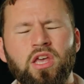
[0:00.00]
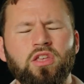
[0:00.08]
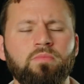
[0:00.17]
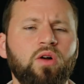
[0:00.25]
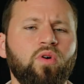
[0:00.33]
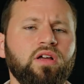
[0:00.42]

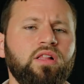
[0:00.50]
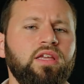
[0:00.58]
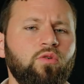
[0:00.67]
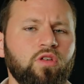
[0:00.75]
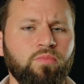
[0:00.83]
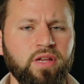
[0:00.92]
You might want to clean
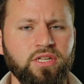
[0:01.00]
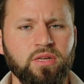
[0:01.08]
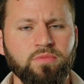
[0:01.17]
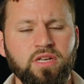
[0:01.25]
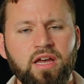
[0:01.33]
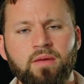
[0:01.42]
it with bleach
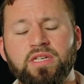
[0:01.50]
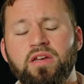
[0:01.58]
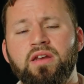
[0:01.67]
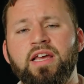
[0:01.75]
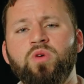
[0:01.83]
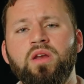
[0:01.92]
sometimes, and
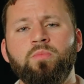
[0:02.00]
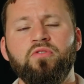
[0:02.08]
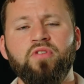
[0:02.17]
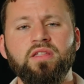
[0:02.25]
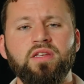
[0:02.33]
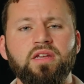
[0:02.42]
a nice way to
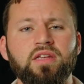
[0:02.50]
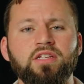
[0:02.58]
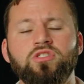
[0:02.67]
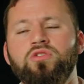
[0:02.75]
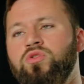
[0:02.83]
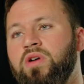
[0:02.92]
prevent it
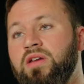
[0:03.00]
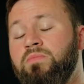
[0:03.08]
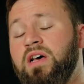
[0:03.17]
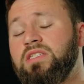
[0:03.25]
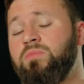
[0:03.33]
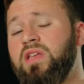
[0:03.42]
is to try to
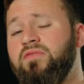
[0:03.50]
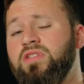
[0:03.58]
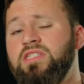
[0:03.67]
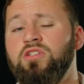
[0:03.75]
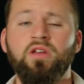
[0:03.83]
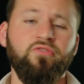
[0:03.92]
possibly have a
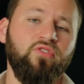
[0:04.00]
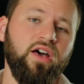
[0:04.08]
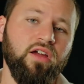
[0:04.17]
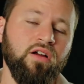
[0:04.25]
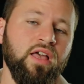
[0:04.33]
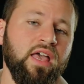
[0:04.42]

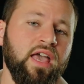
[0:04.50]
dehumidifier